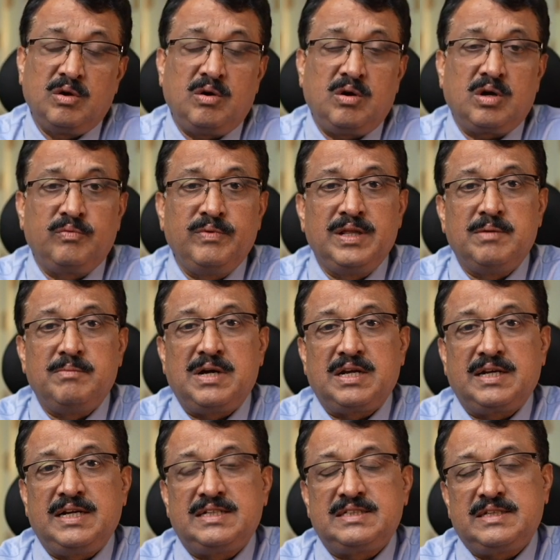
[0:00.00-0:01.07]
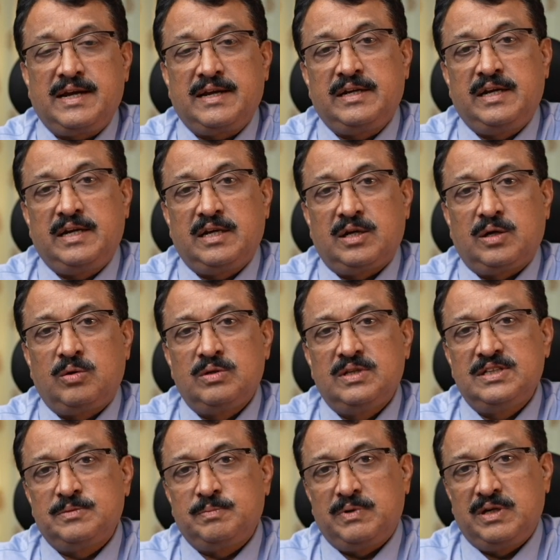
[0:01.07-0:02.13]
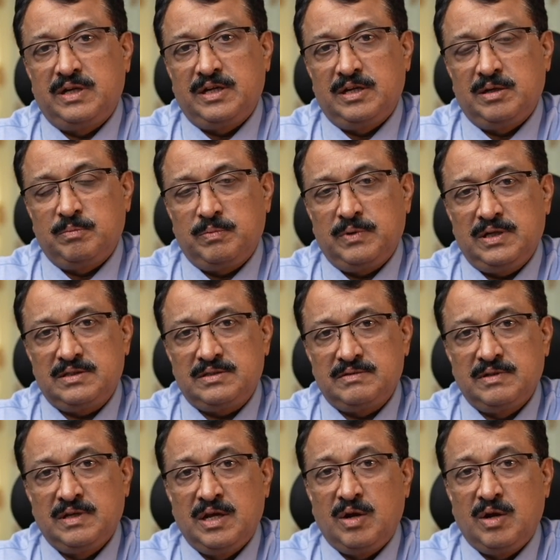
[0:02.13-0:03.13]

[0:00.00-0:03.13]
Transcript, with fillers: Or will the market stagnate around this particular place?